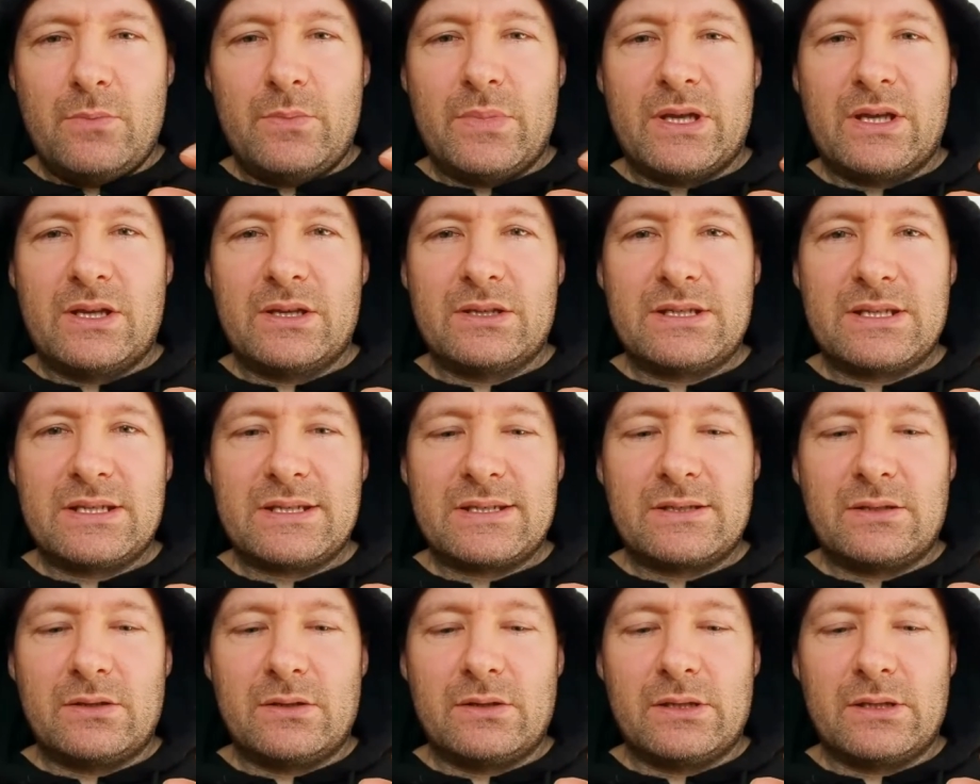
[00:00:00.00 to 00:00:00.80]
because
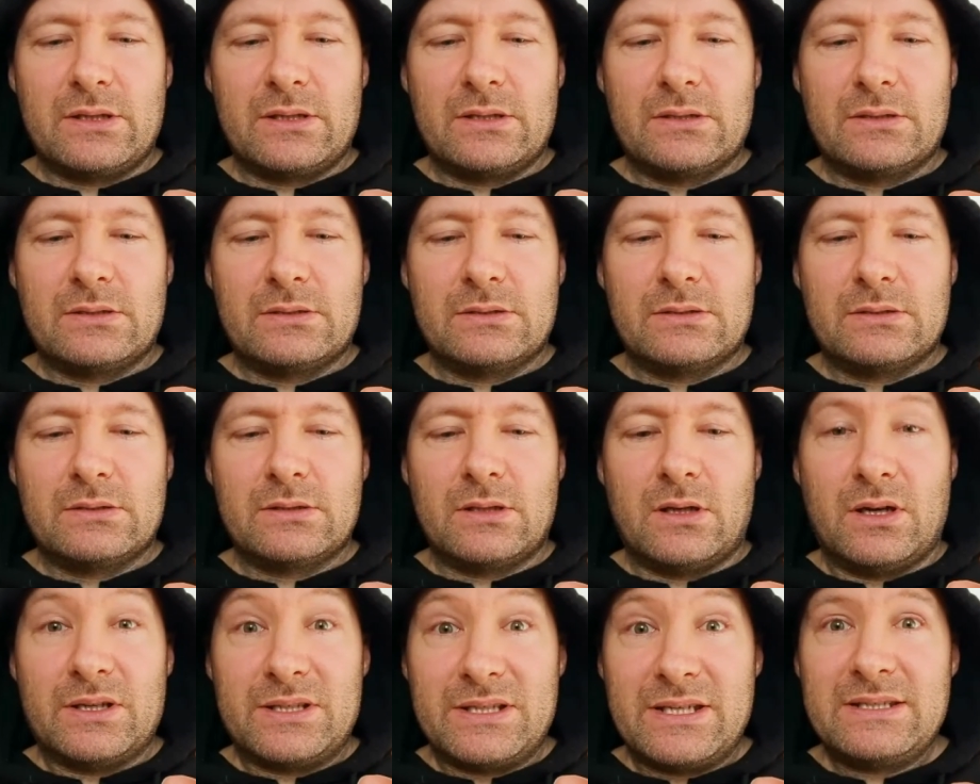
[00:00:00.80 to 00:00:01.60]
it's like,
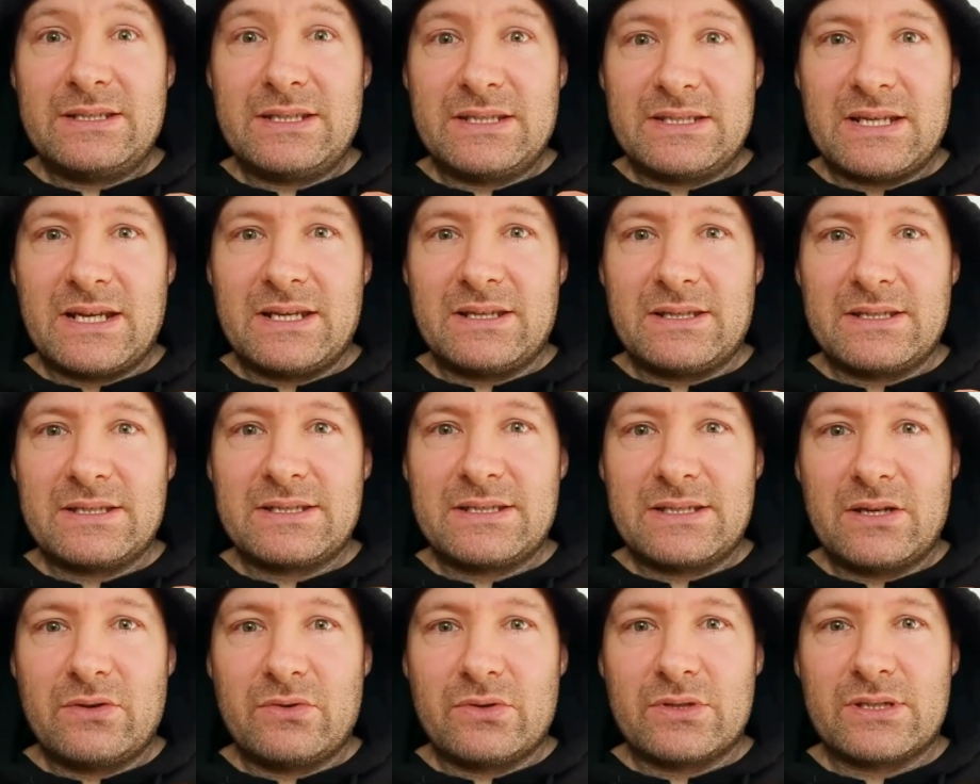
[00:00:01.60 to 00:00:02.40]
I need to take
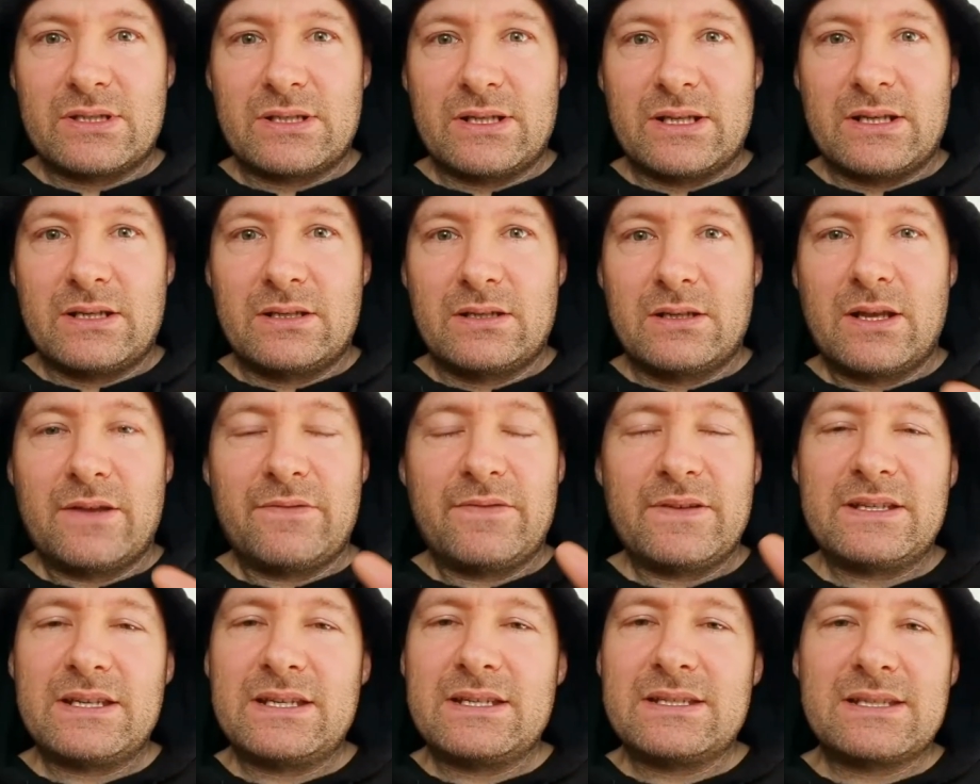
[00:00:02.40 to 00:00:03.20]
this seriously.
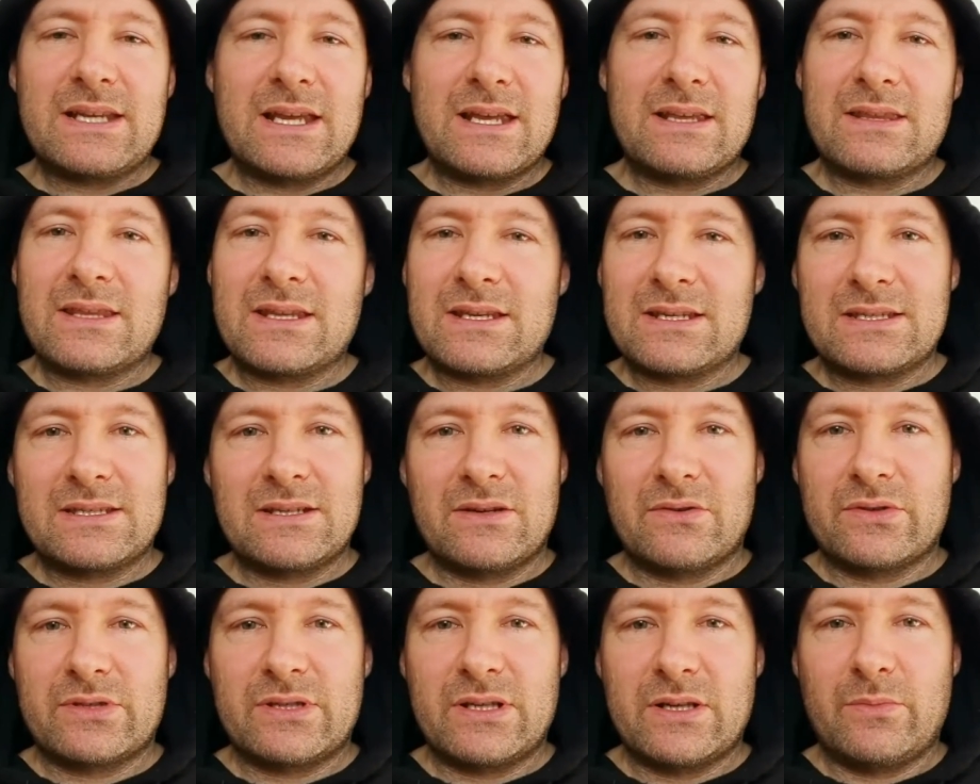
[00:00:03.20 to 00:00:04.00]
If you didn't take things
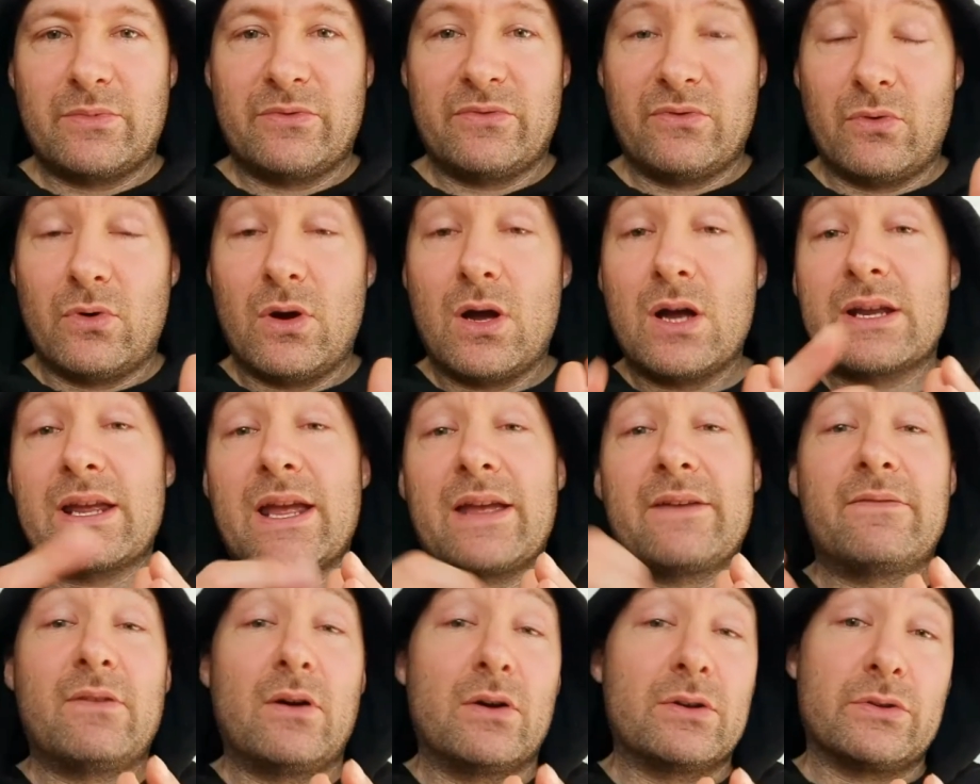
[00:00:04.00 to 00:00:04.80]
seriously before,
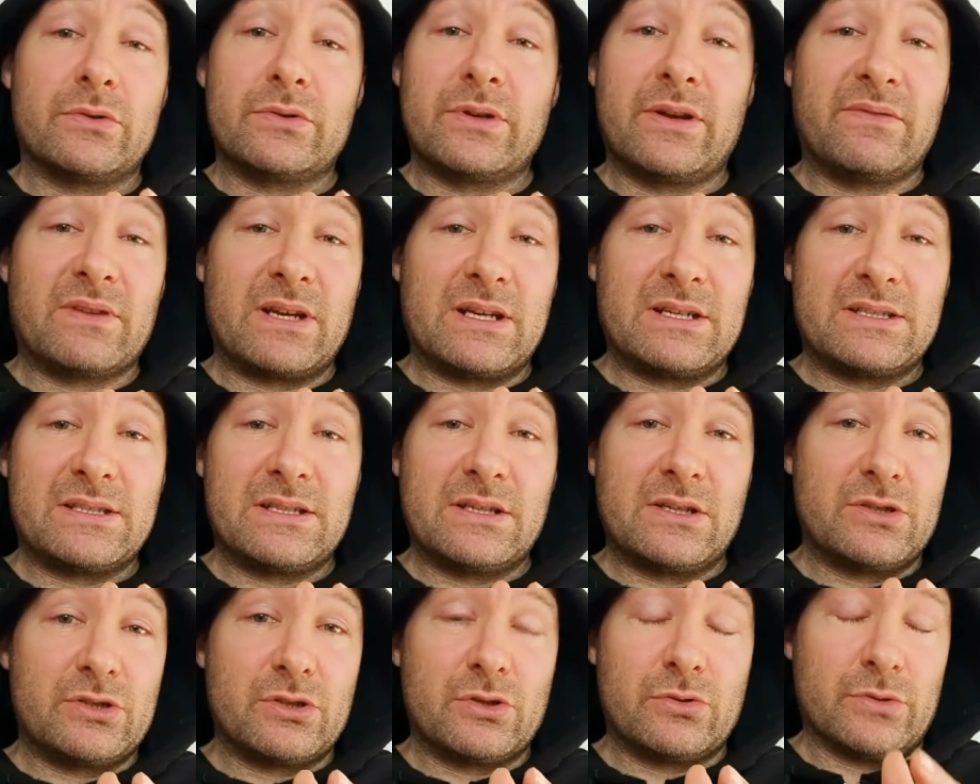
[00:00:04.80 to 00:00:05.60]
okay, fine, you'll never get to
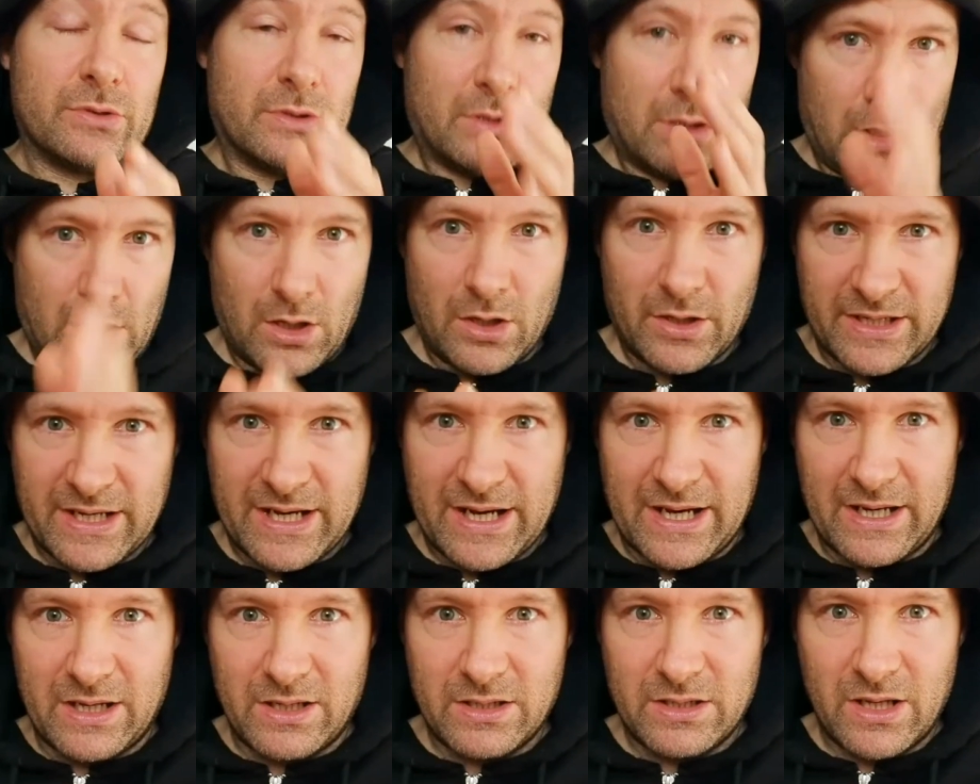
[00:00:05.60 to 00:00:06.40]
see your children.
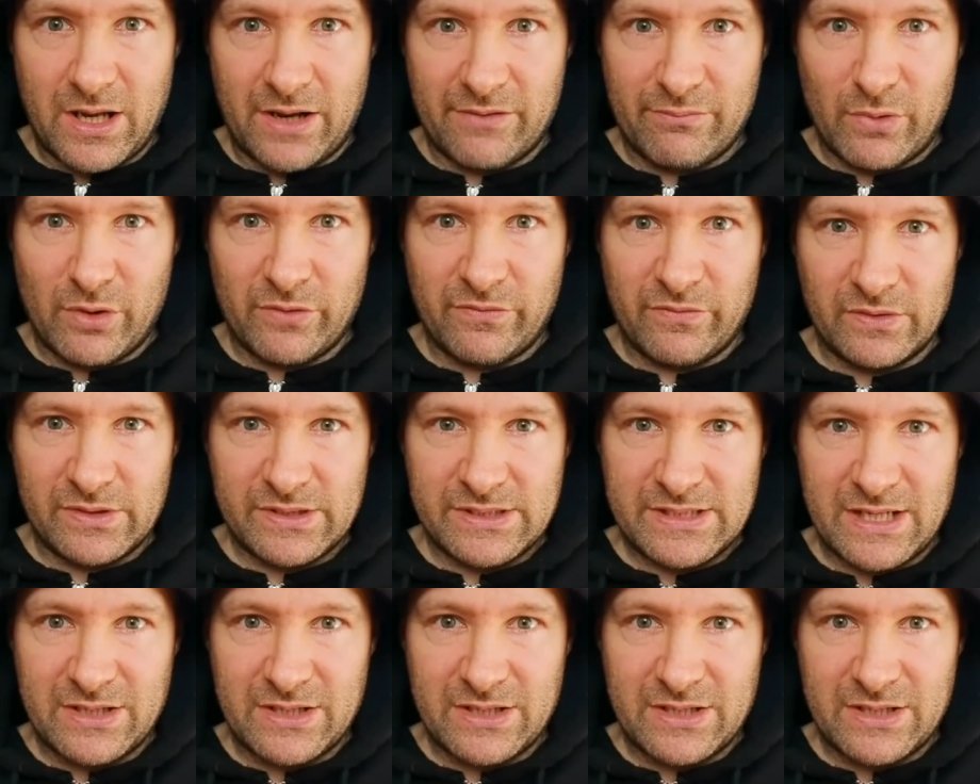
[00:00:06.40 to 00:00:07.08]
Okay, you have my full